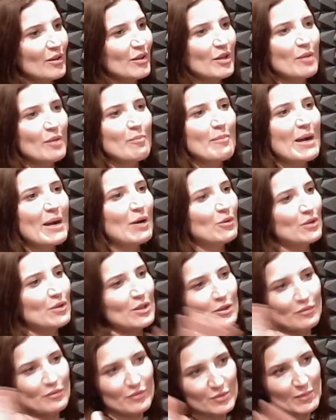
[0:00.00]
the amount
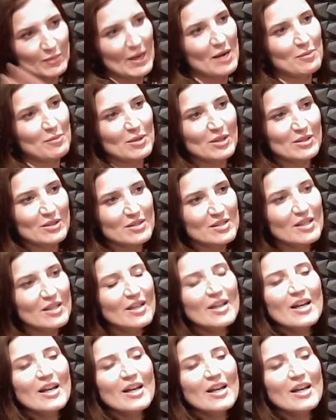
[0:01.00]
of swear words.